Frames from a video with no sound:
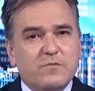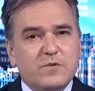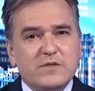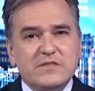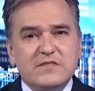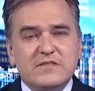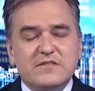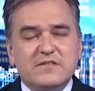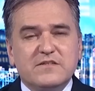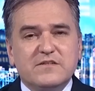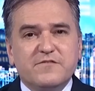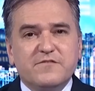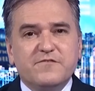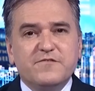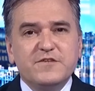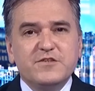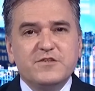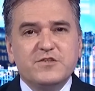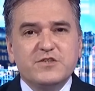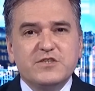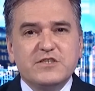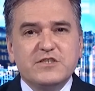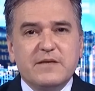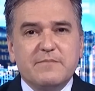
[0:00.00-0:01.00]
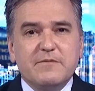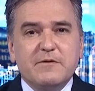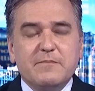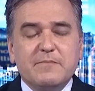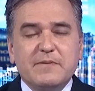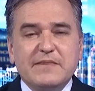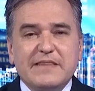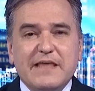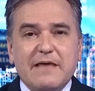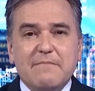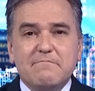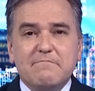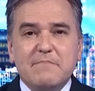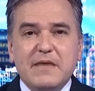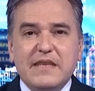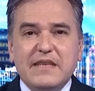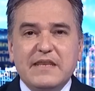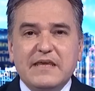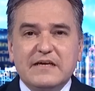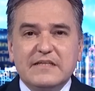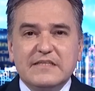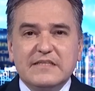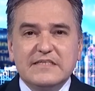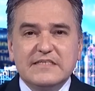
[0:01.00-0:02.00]
It wasn't an official summit, but that
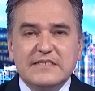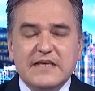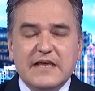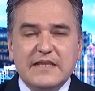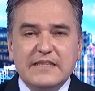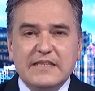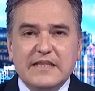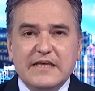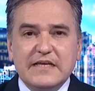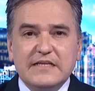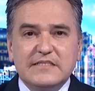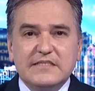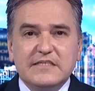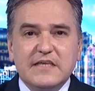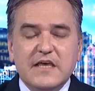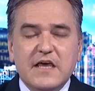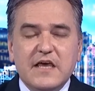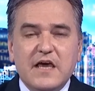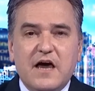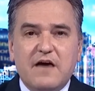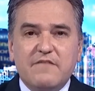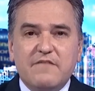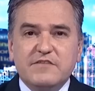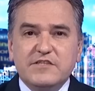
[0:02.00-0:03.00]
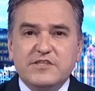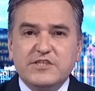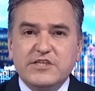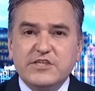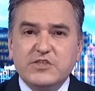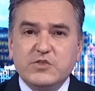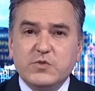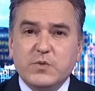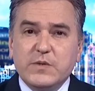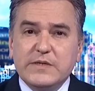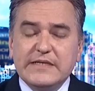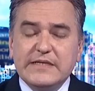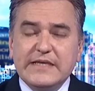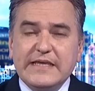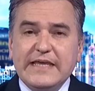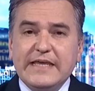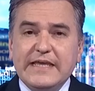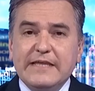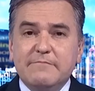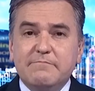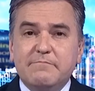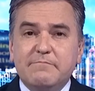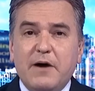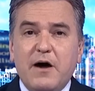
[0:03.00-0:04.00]
meeting on the sidelines of the G20
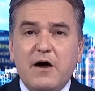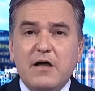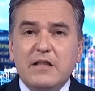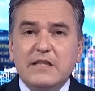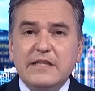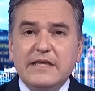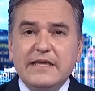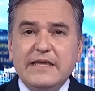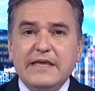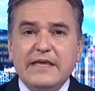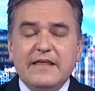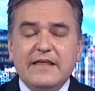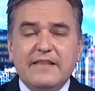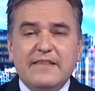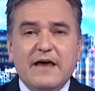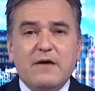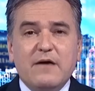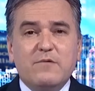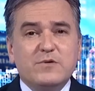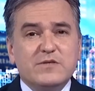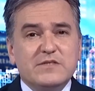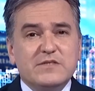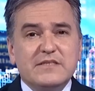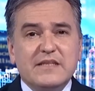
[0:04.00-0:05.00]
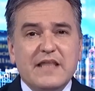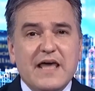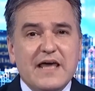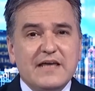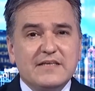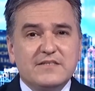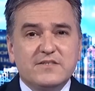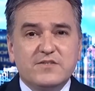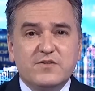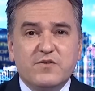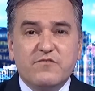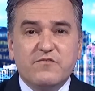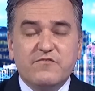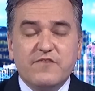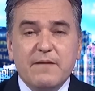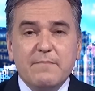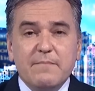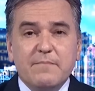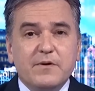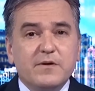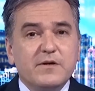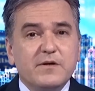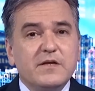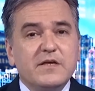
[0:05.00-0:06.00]
in Bali, that was last
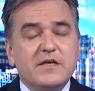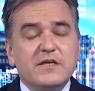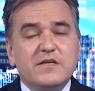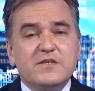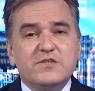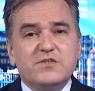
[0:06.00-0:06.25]
November,